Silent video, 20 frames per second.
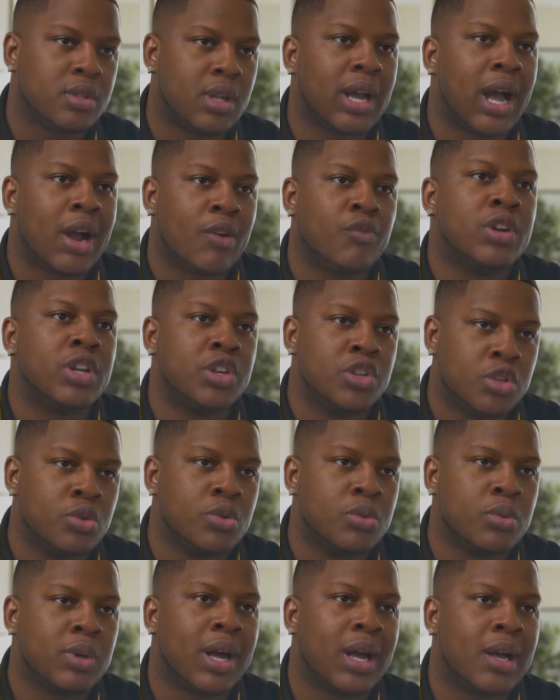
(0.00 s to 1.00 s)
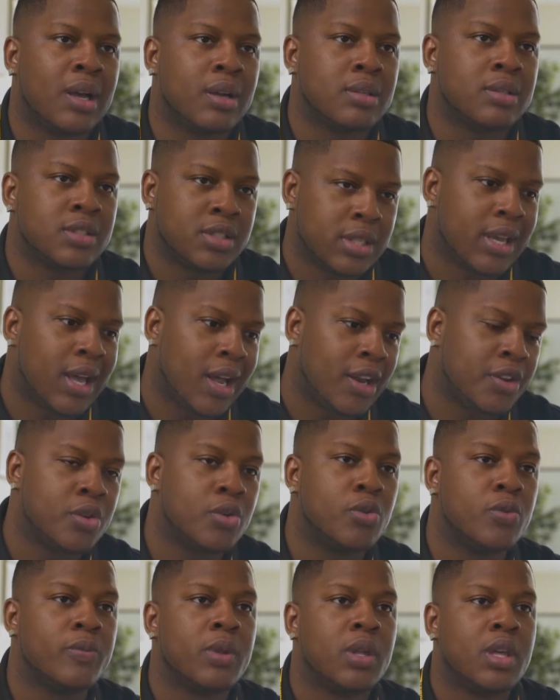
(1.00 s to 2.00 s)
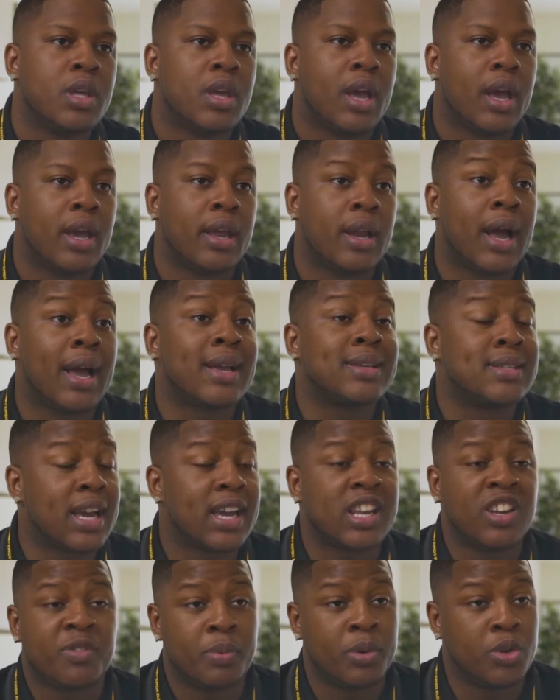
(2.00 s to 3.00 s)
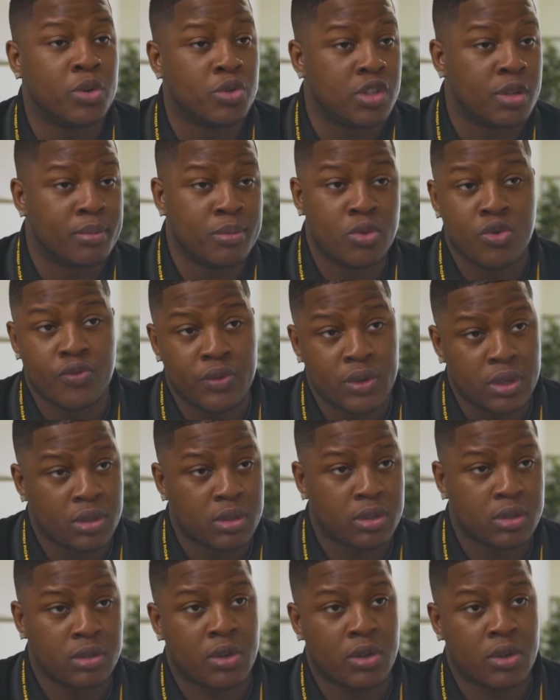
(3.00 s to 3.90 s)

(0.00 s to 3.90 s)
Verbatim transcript: Like I really do what I say I do and I executive produced the movie.